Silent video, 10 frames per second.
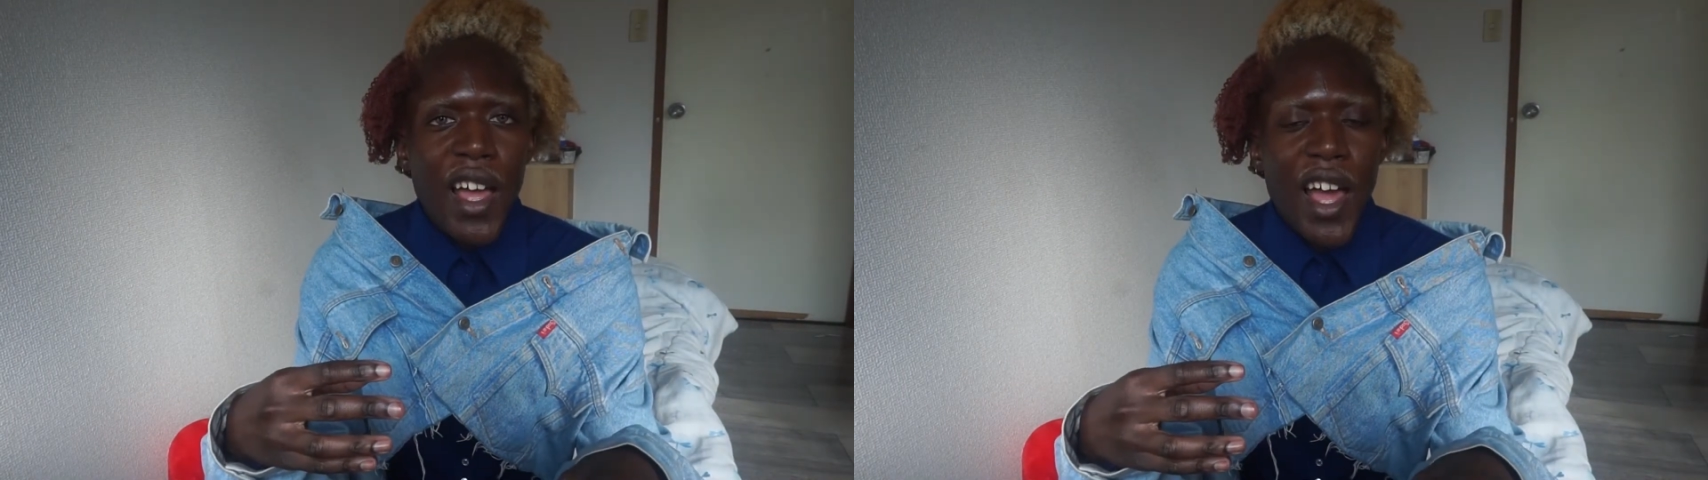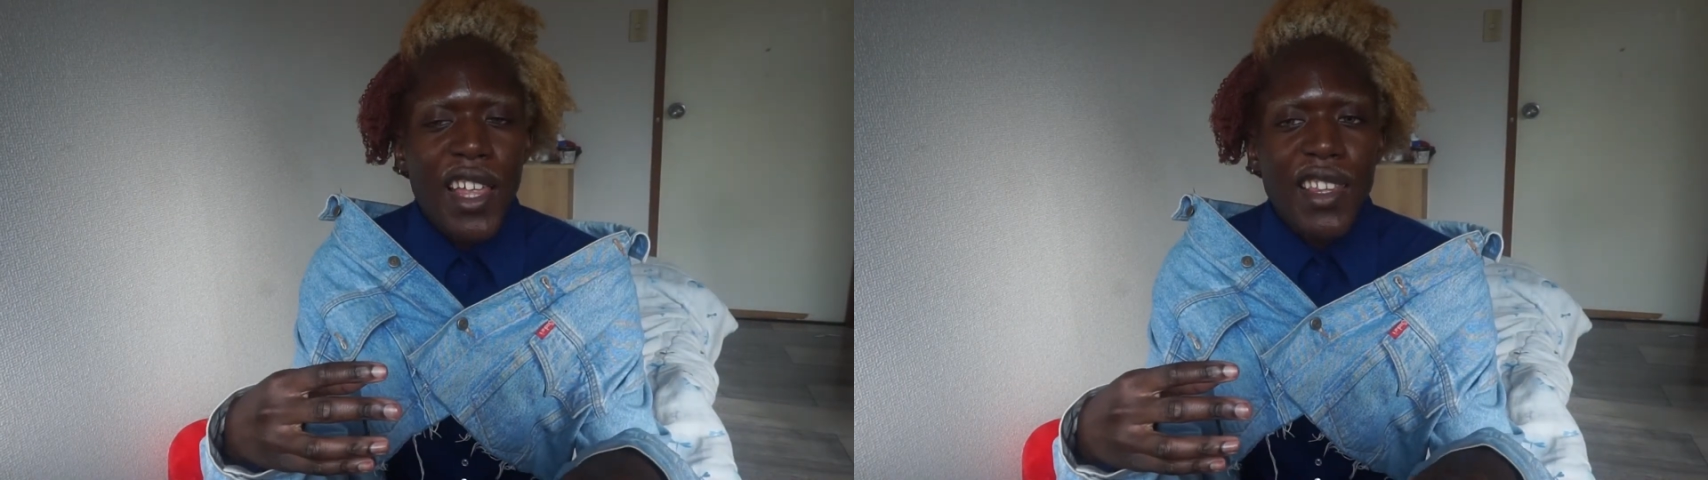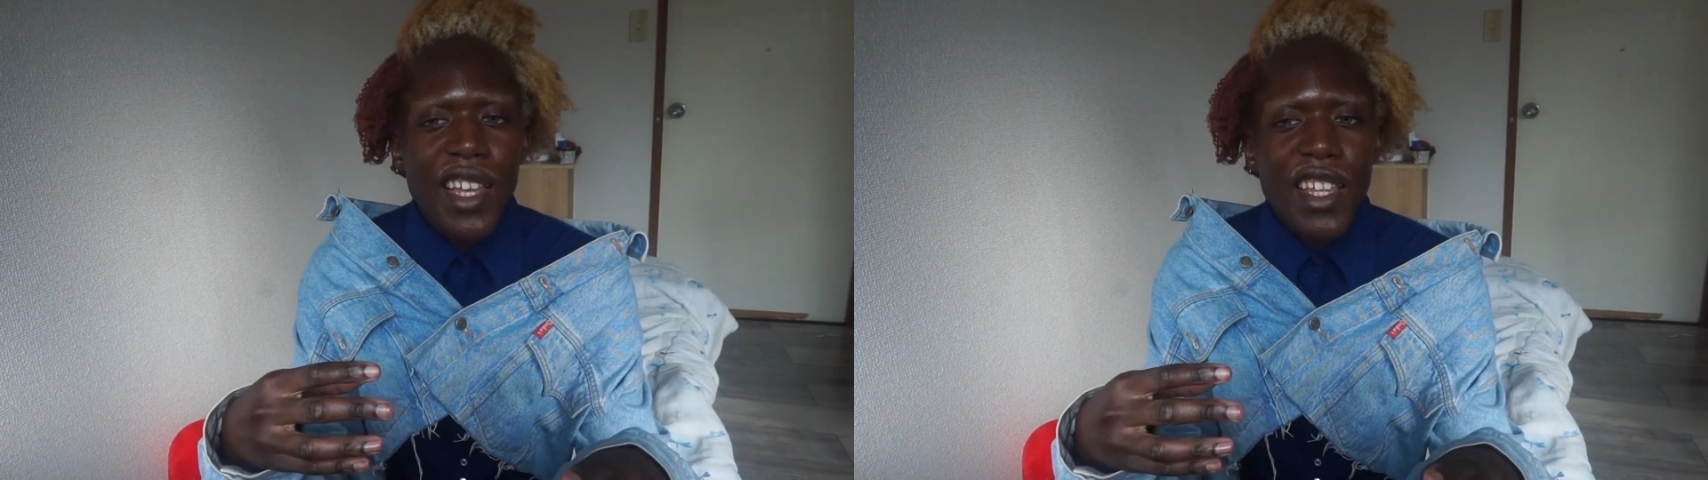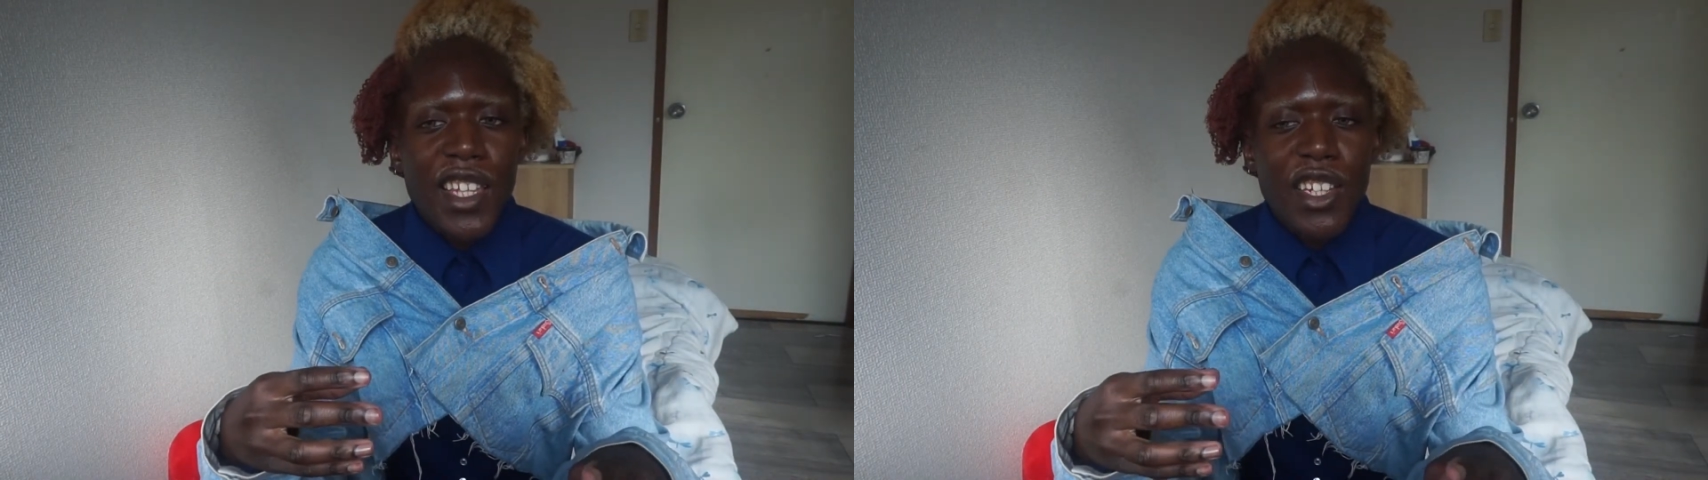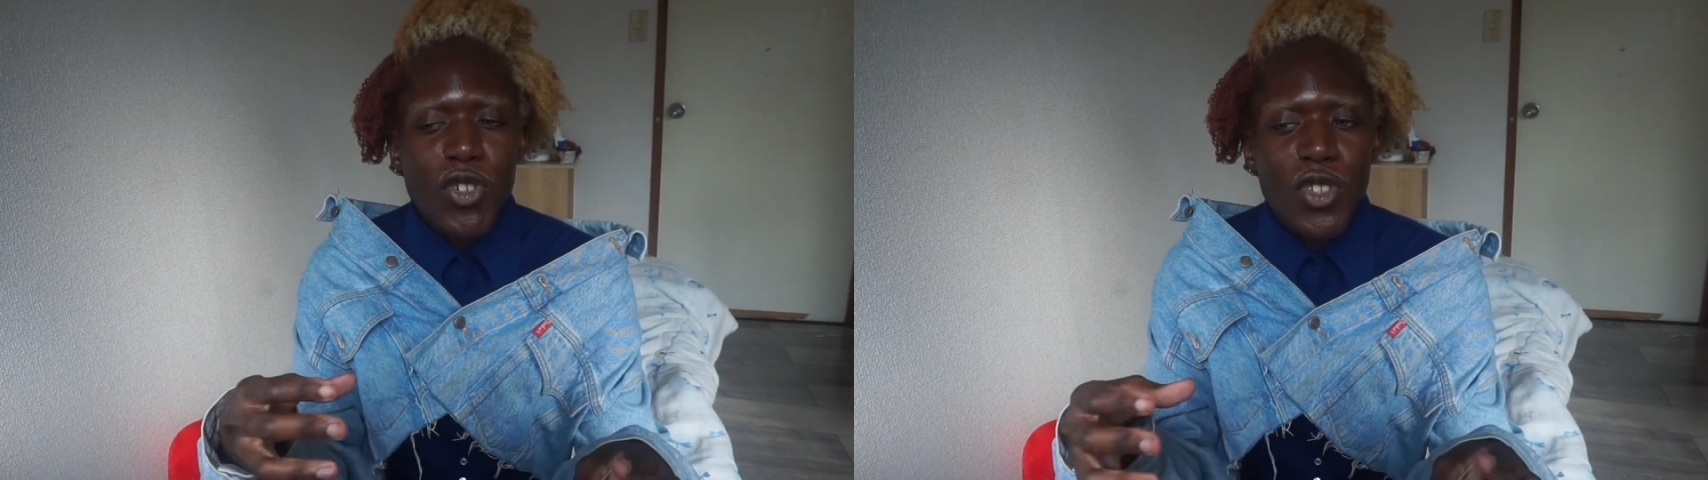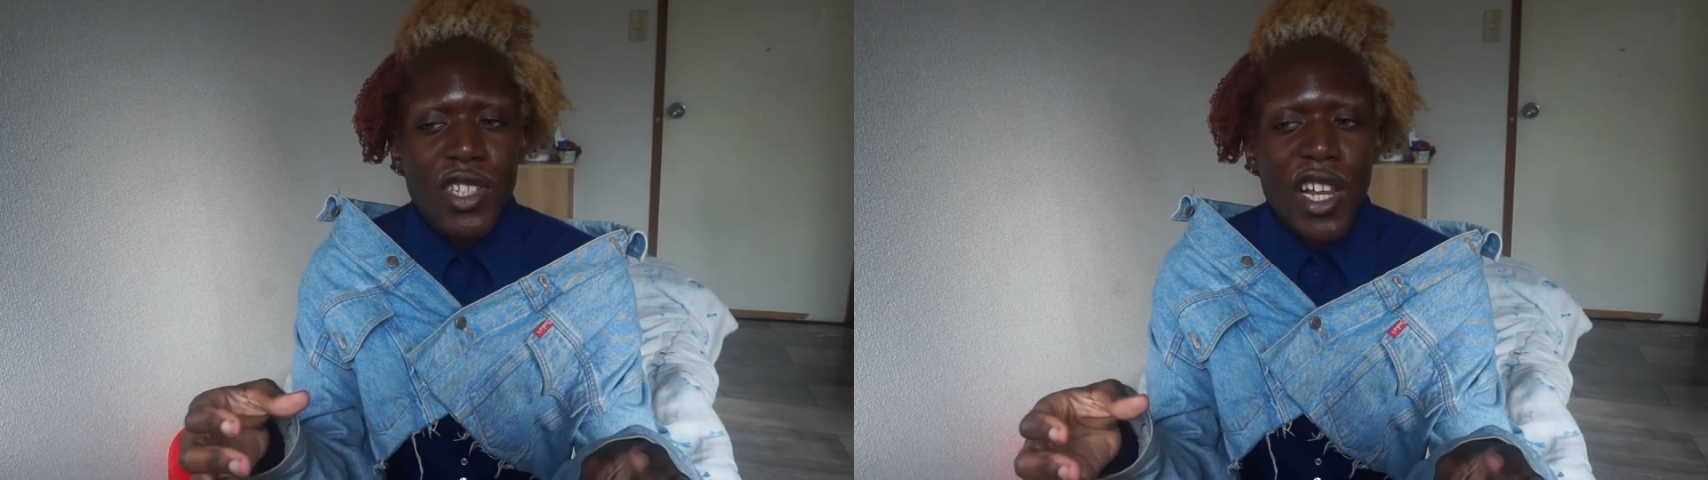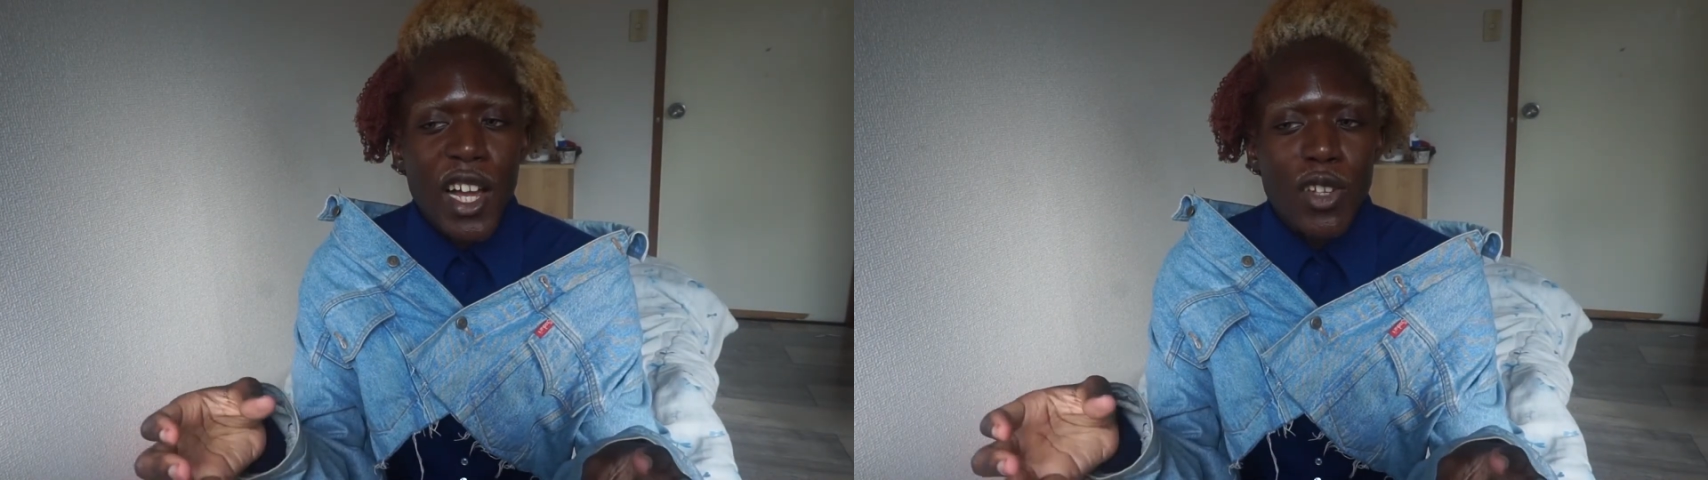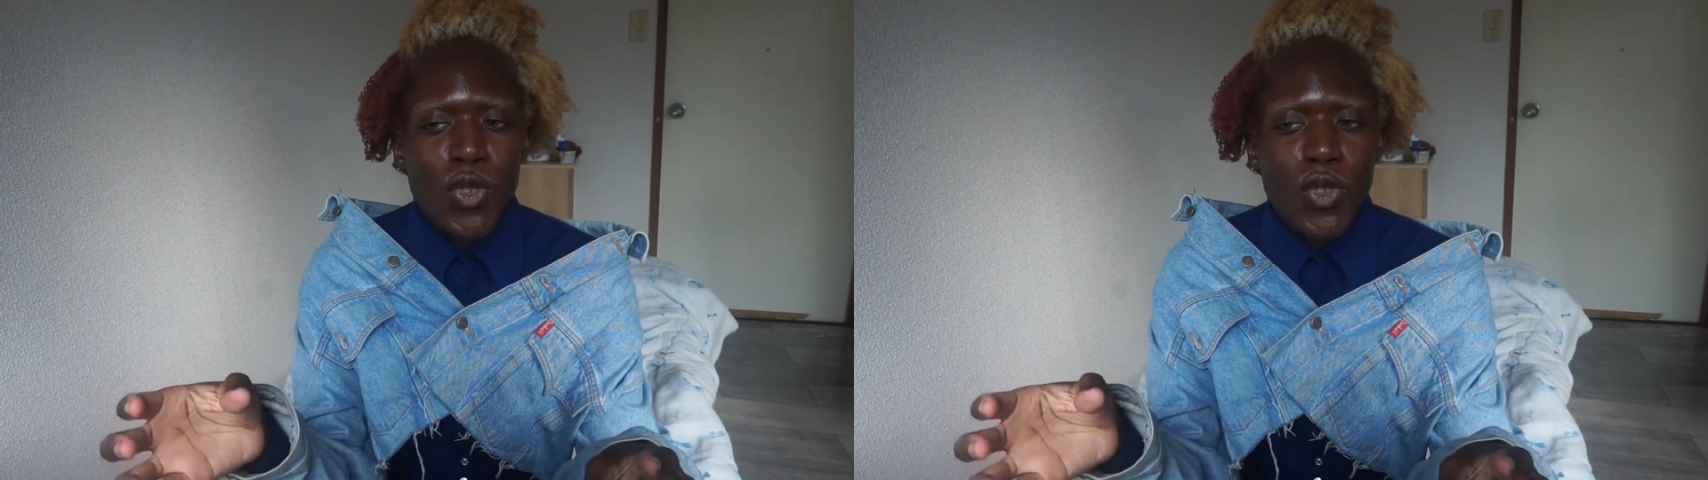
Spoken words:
and then they just like